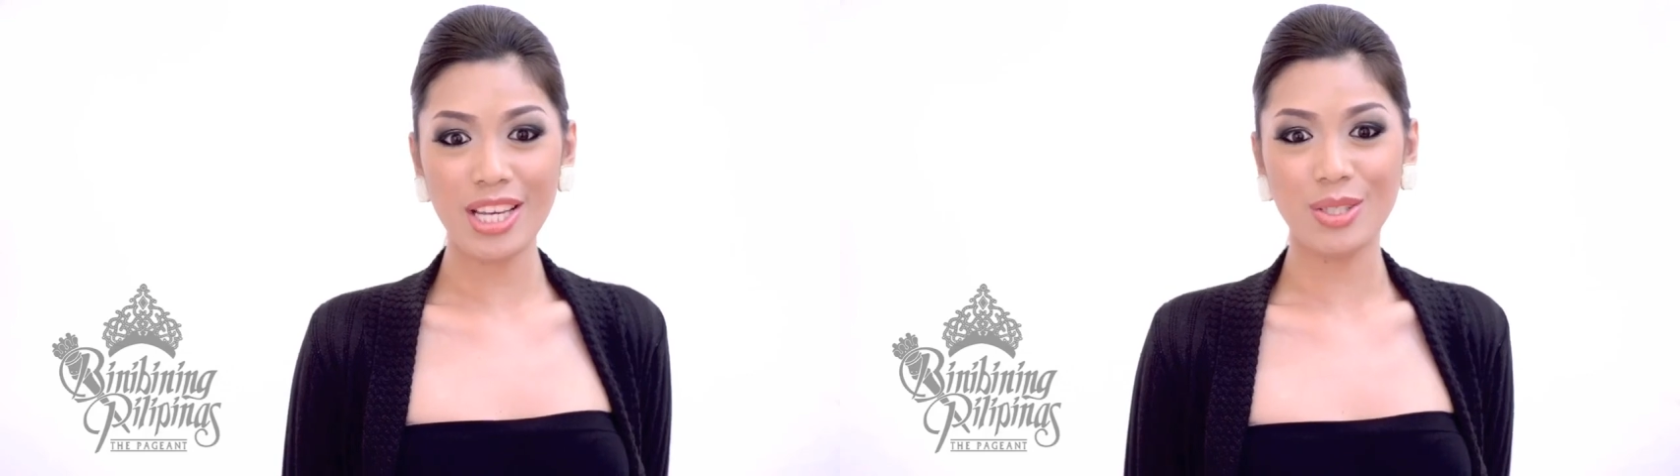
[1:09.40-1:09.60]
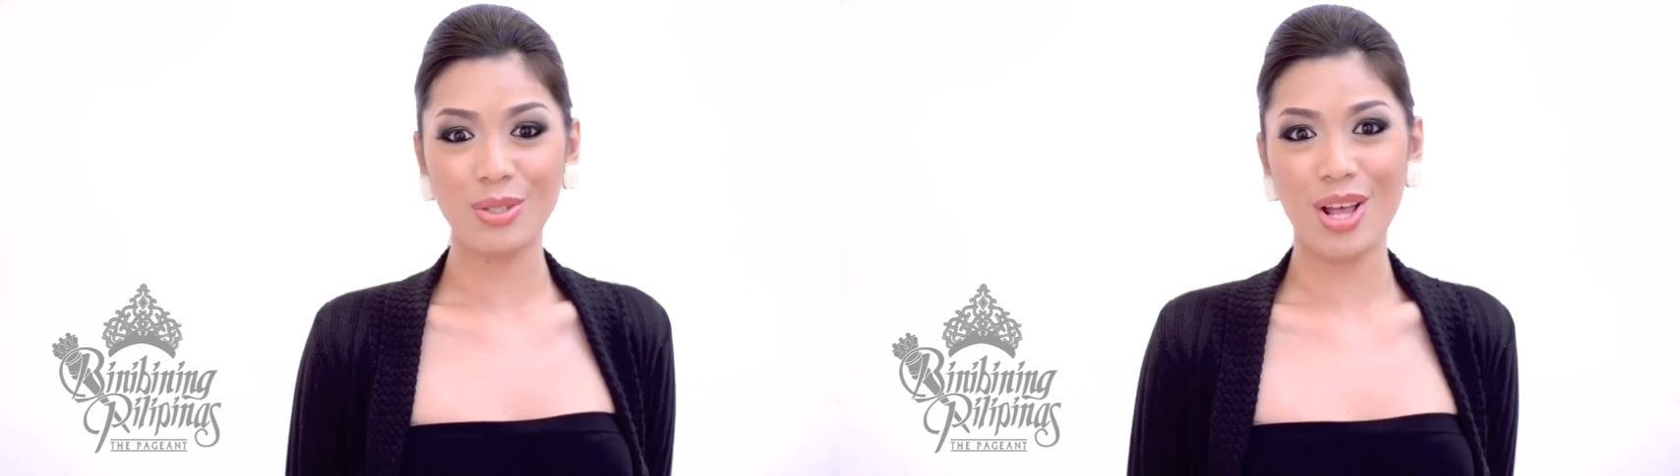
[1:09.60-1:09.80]

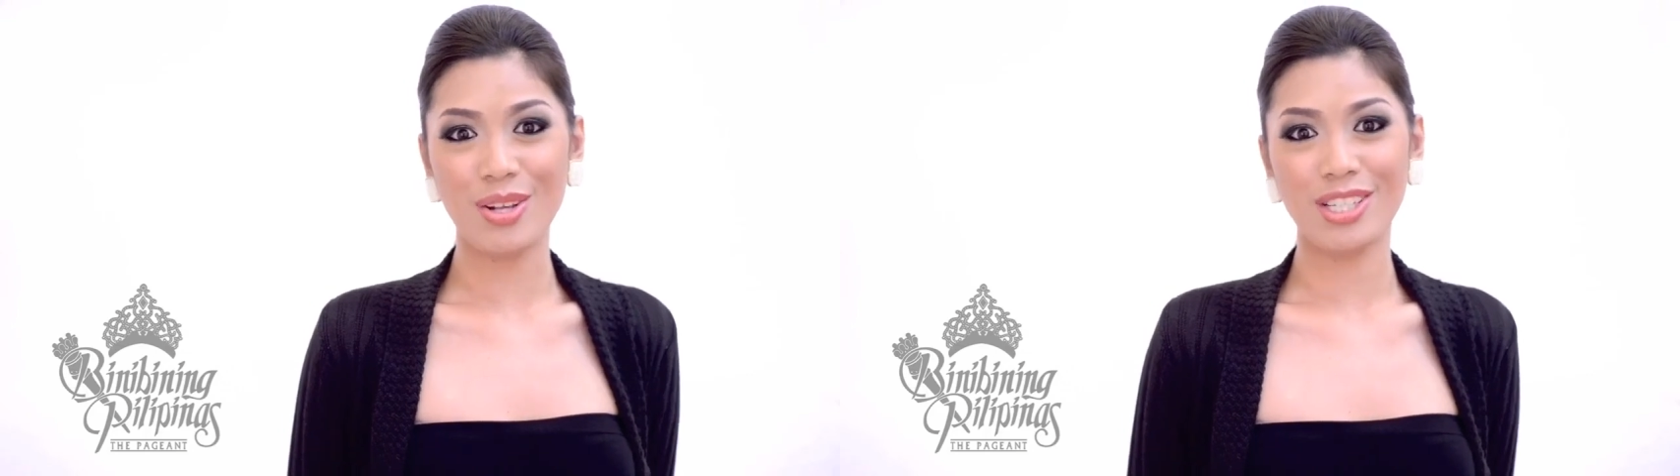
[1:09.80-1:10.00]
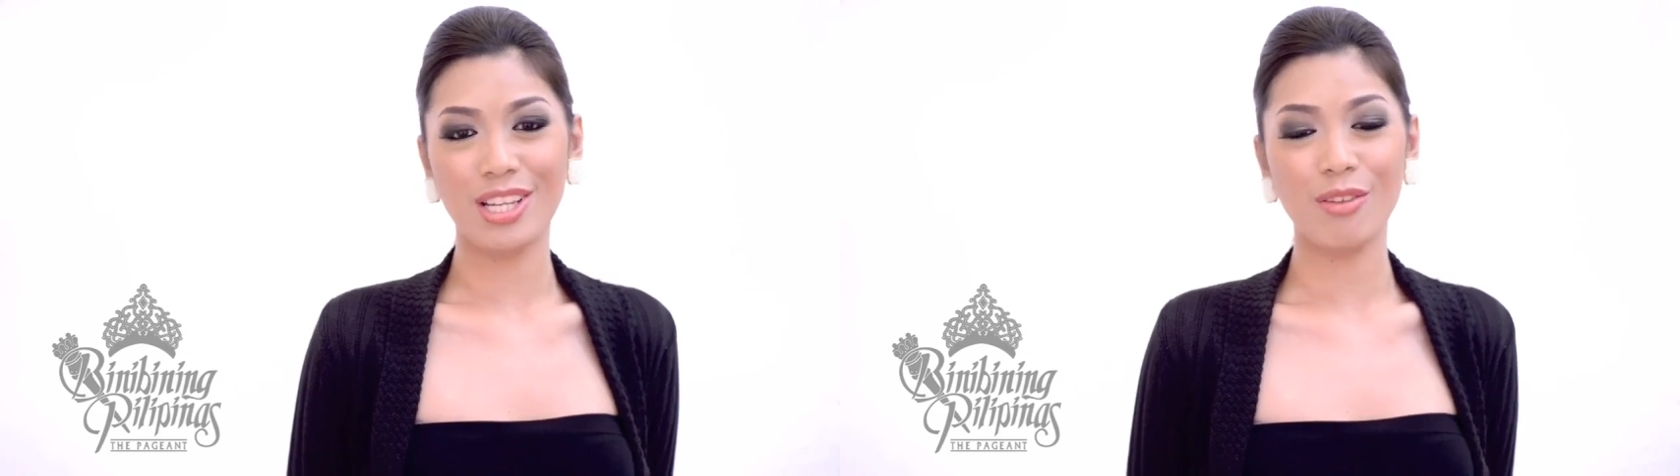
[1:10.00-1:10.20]

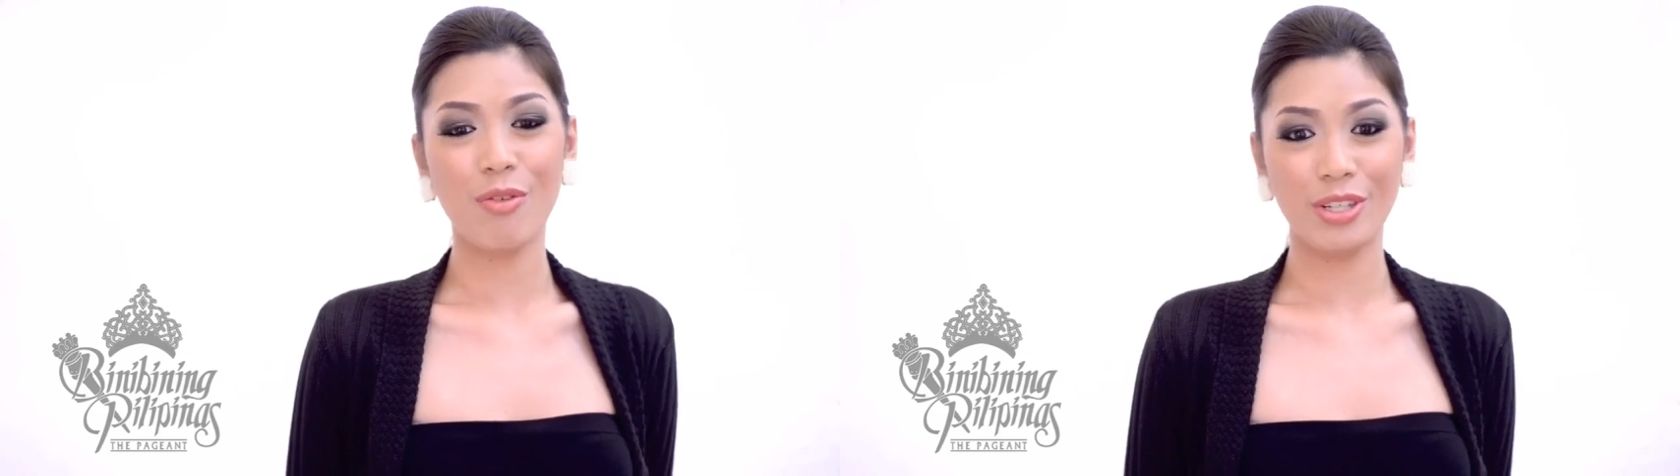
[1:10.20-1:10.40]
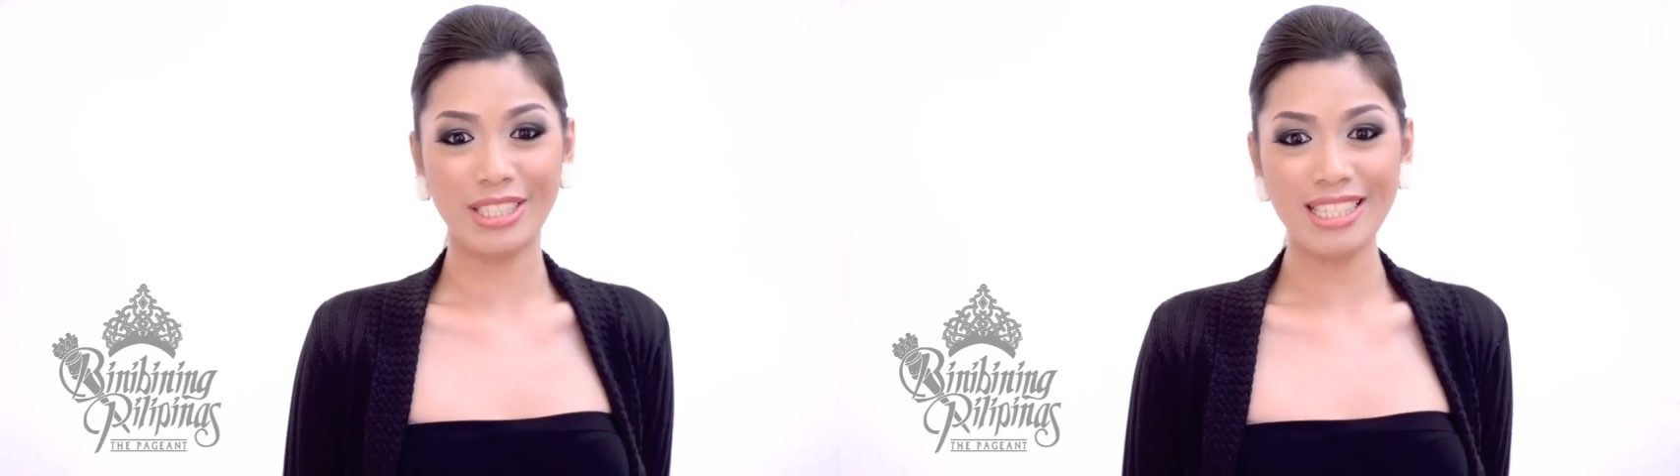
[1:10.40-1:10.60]

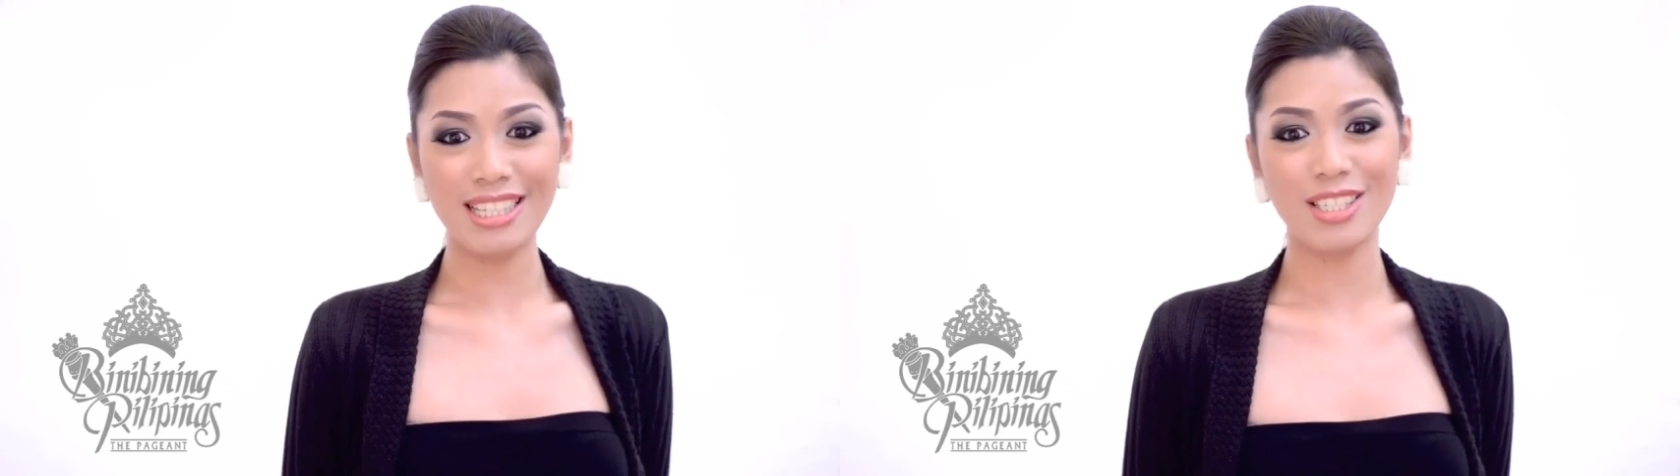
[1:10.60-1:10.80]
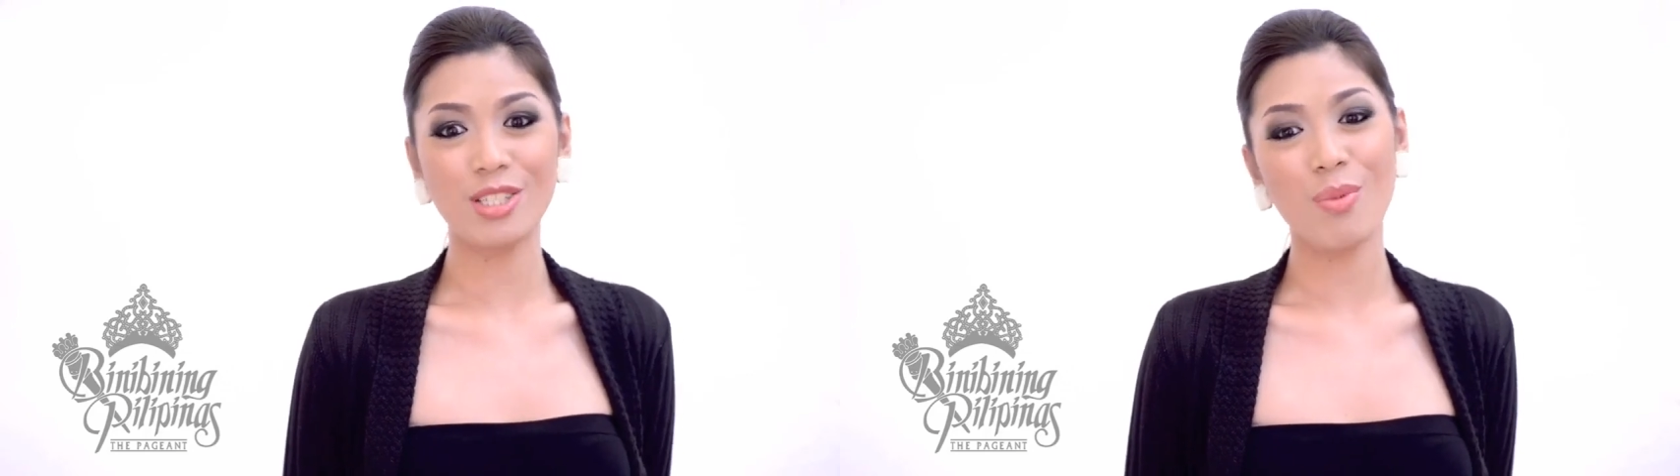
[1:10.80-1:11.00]
2014
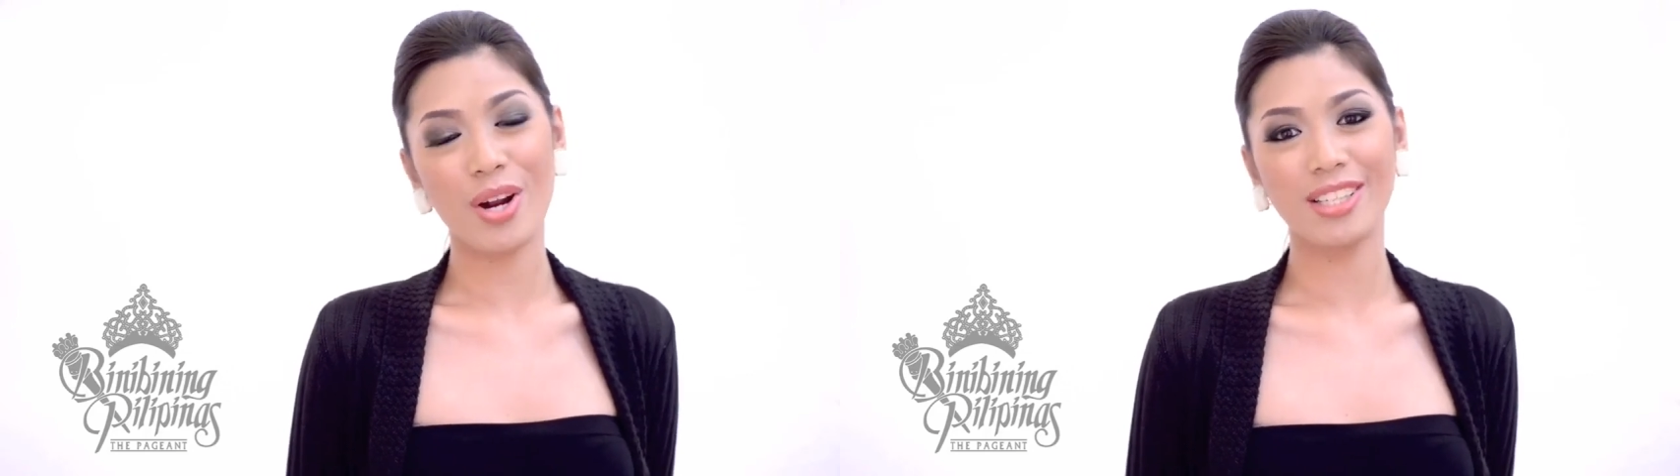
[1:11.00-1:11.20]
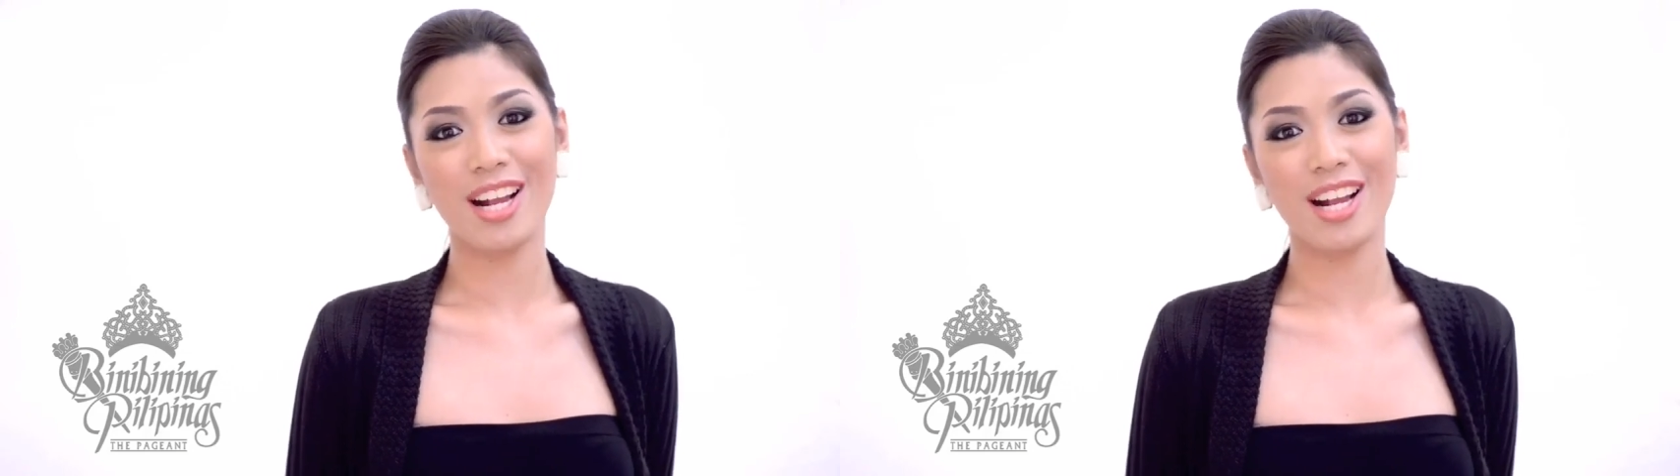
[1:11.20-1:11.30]
at the Smart